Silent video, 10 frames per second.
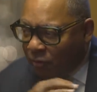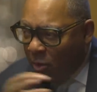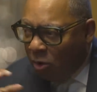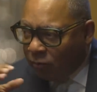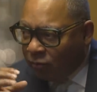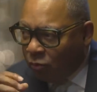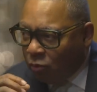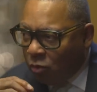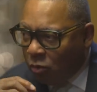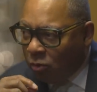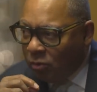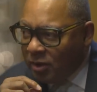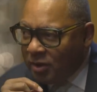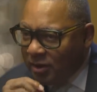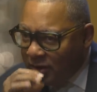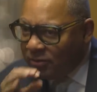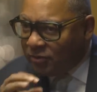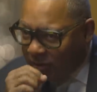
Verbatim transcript: from all over the world is